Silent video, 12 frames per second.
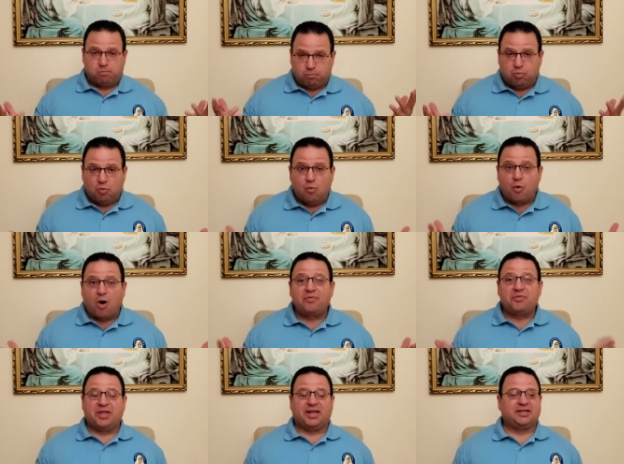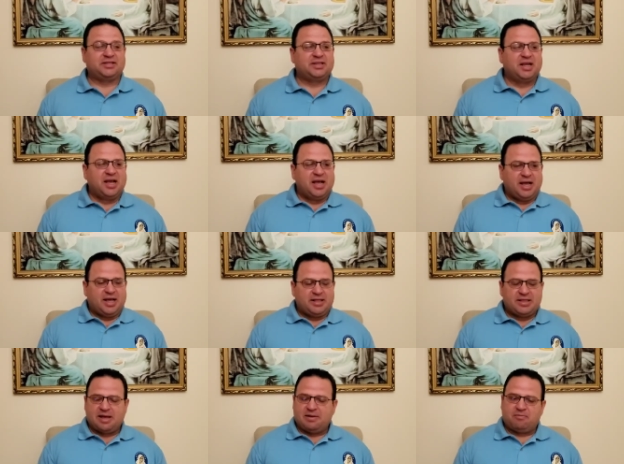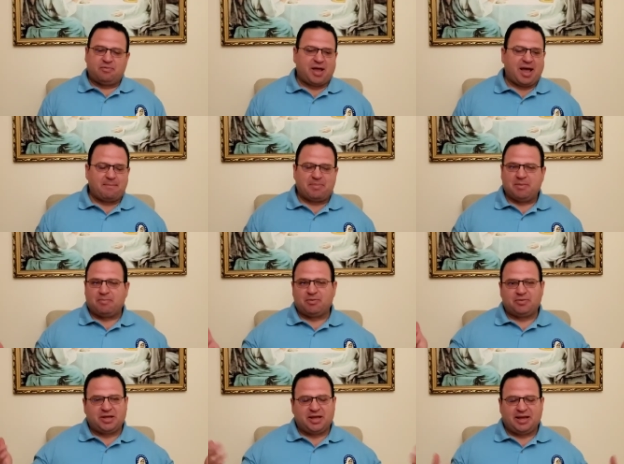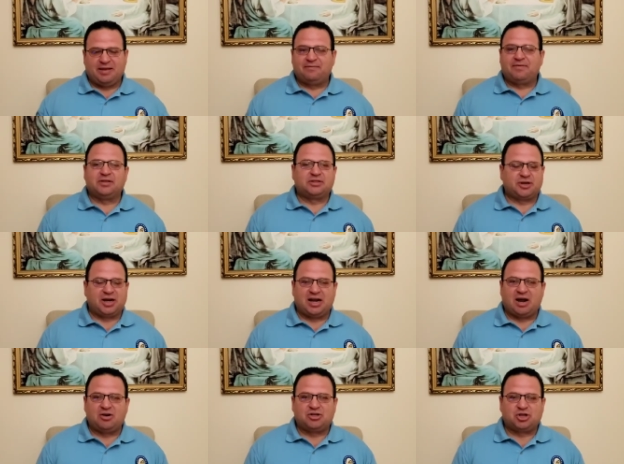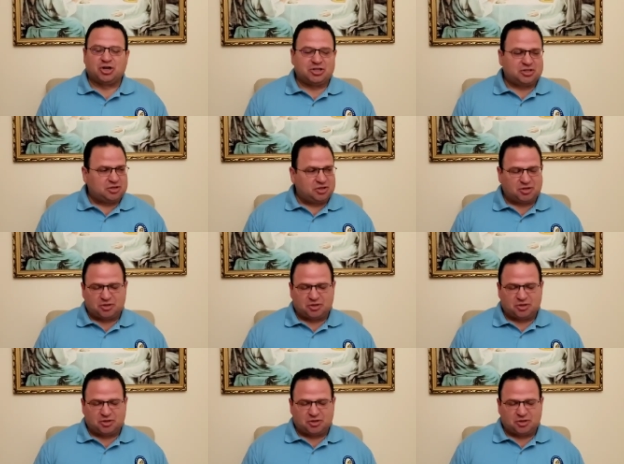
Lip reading: wrong things, that we have people that infiltrate our church just